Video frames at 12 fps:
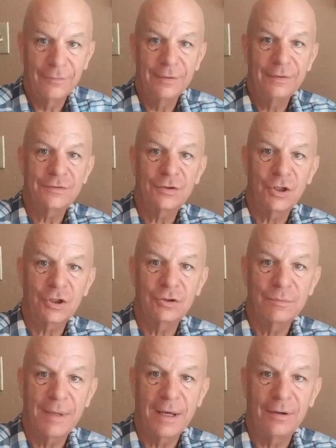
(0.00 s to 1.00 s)
He's talking
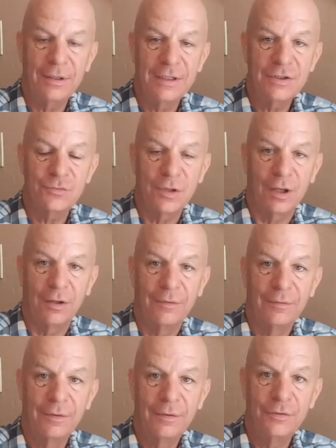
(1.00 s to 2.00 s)
about Israel,
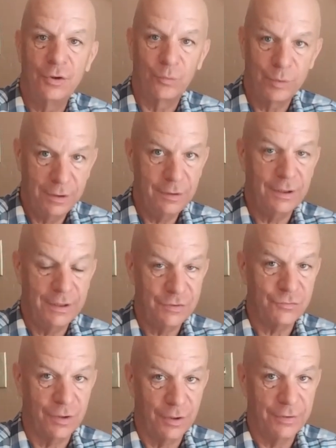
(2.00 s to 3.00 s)
the real
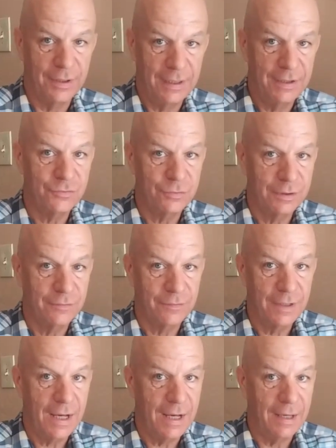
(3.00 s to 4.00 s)
Israel, the Israel of
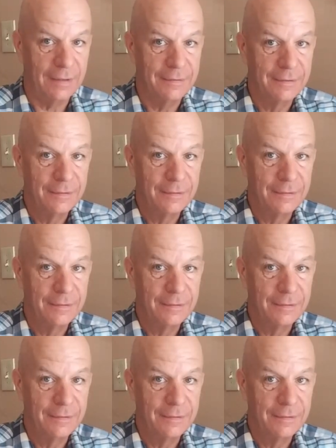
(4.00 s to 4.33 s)
God,